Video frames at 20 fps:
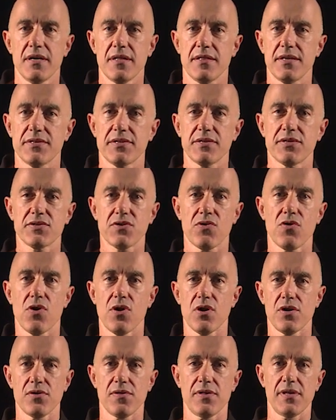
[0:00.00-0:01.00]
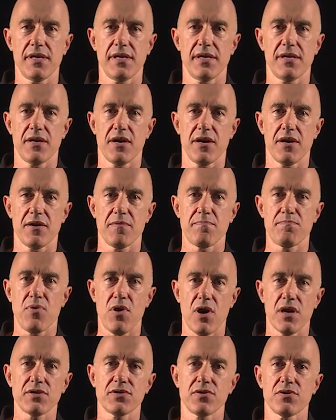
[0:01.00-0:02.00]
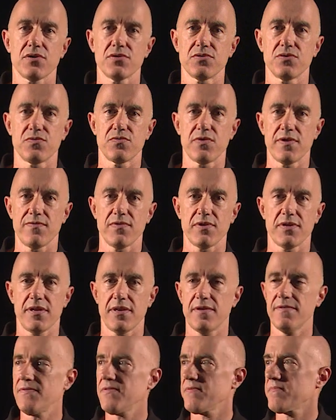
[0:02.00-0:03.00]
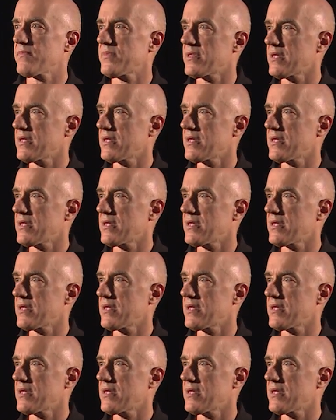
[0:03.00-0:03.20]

This is called the uh, partial derivative.